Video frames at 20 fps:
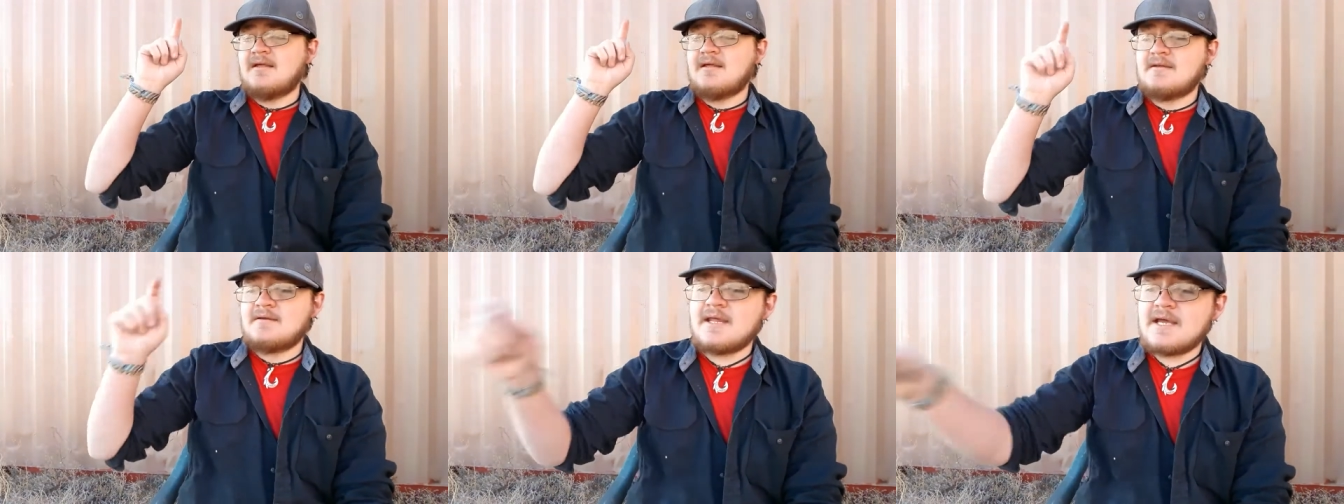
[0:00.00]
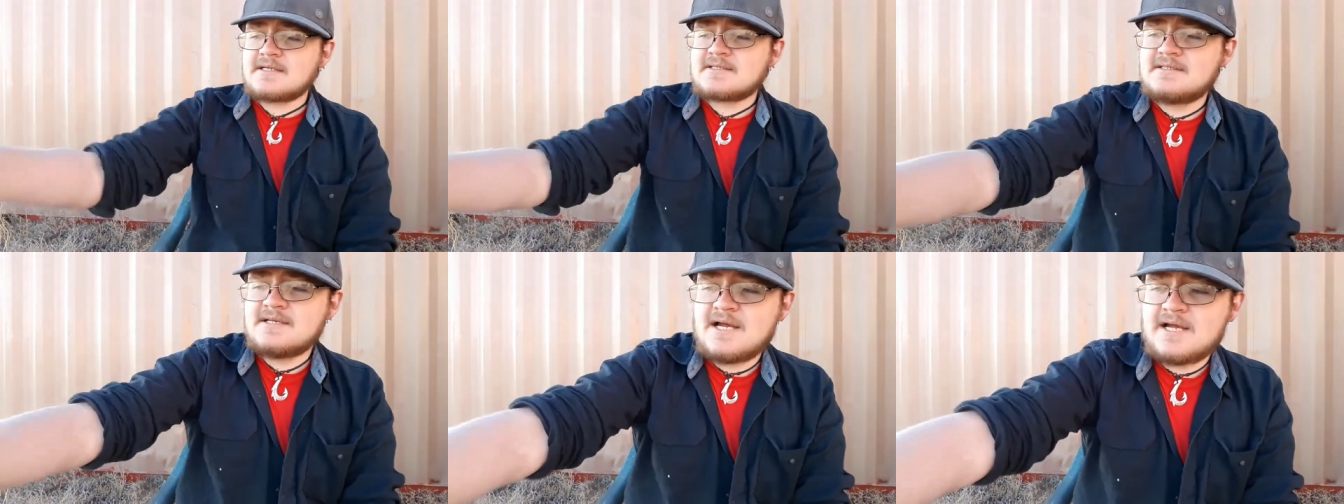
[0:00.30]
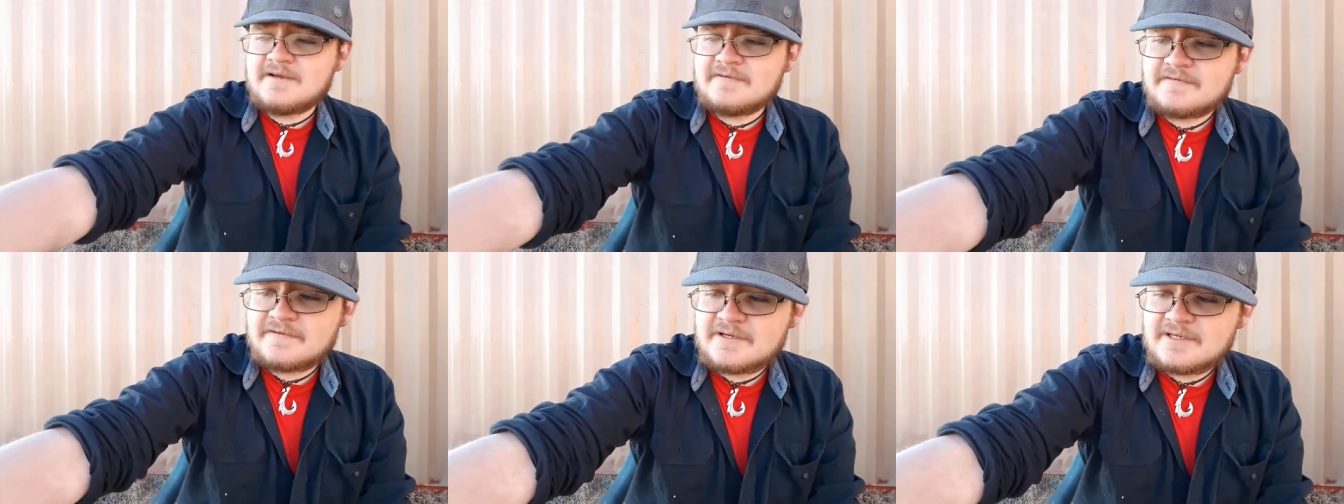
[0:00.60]
Next
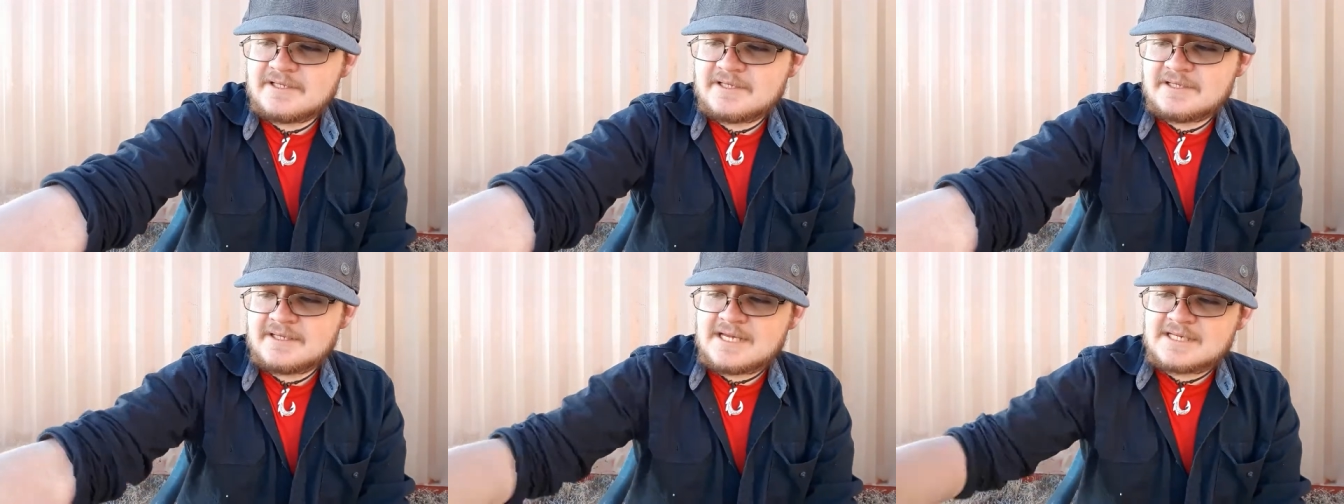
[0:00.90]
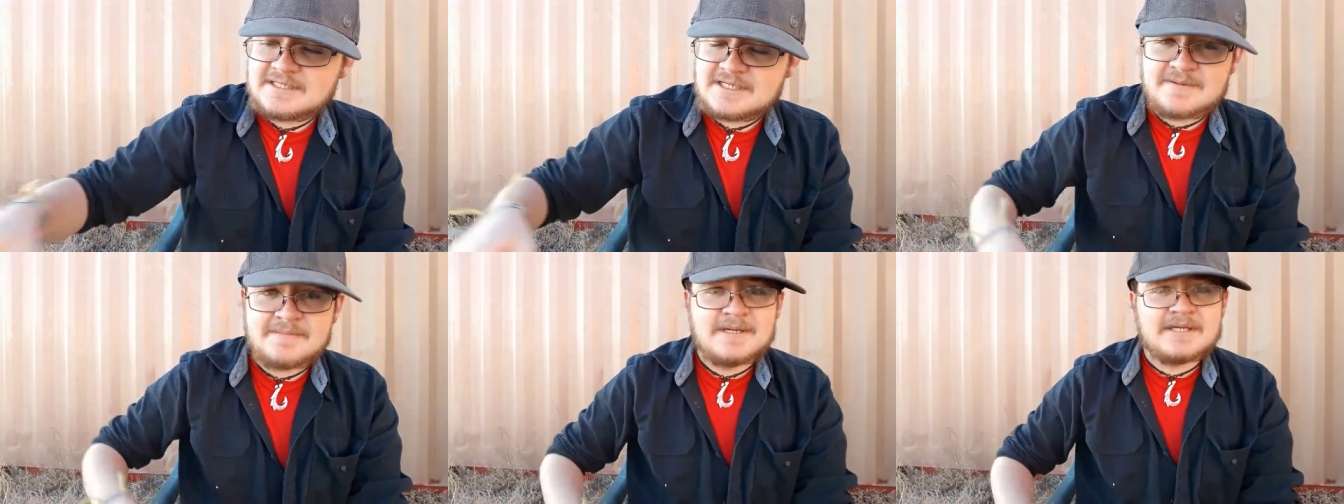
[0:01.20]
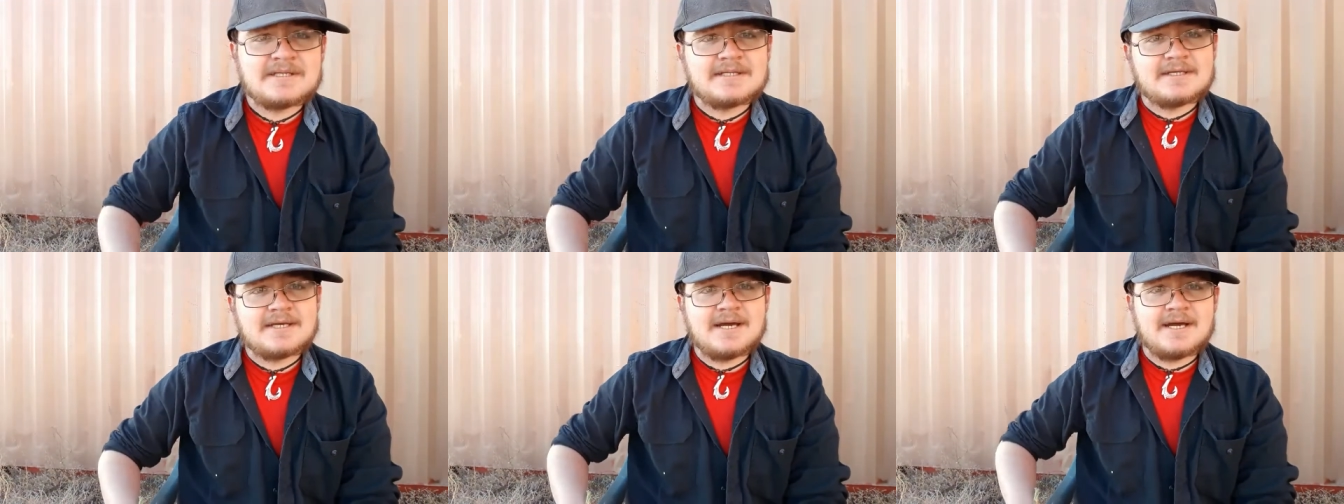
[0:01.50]
knife that didn't
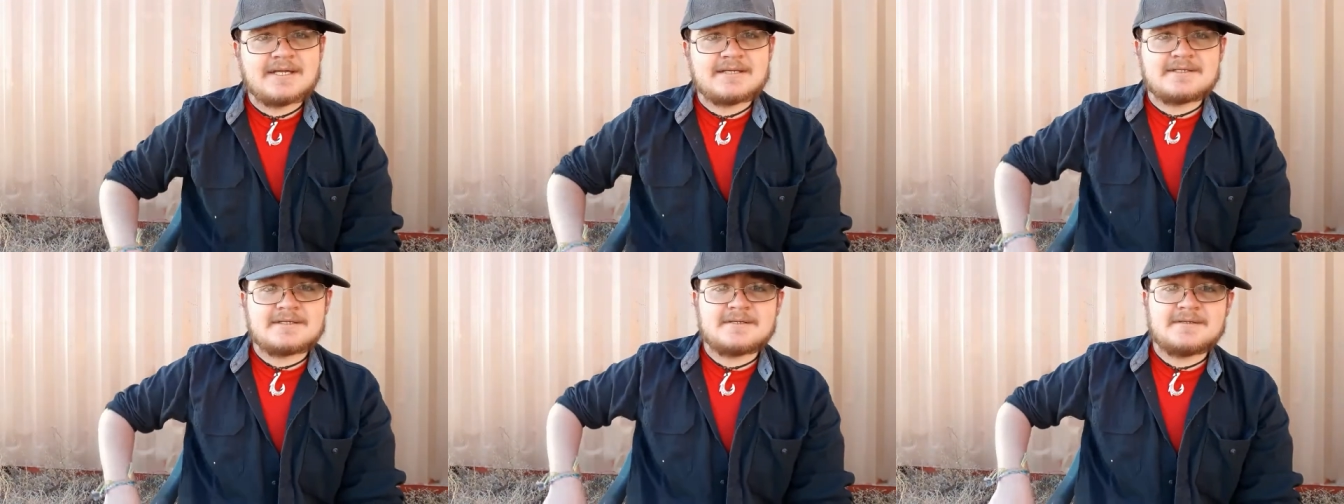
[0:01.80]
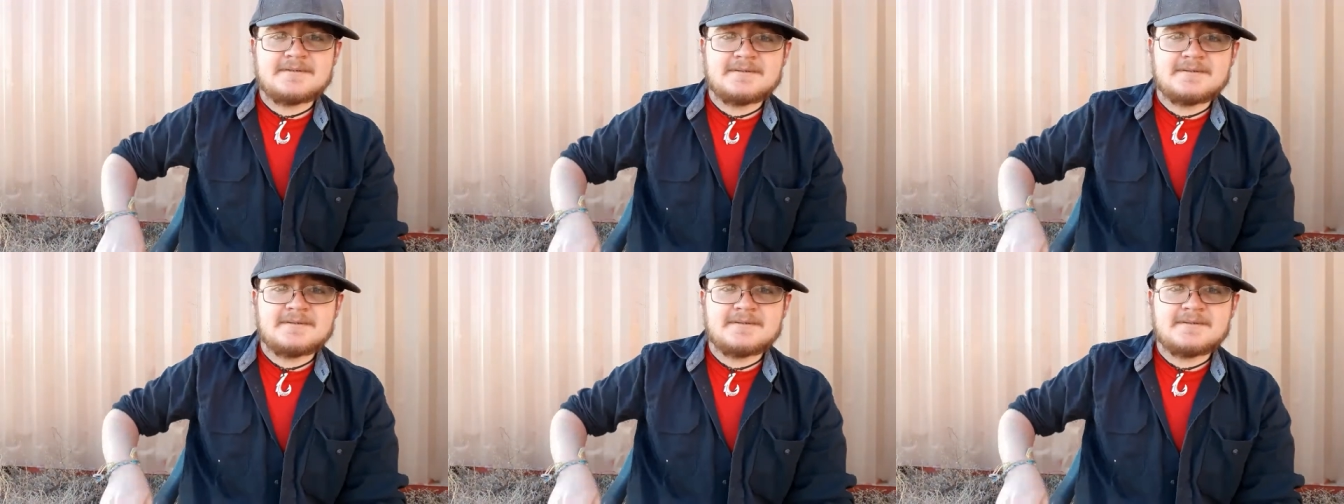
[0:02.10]
make the cut.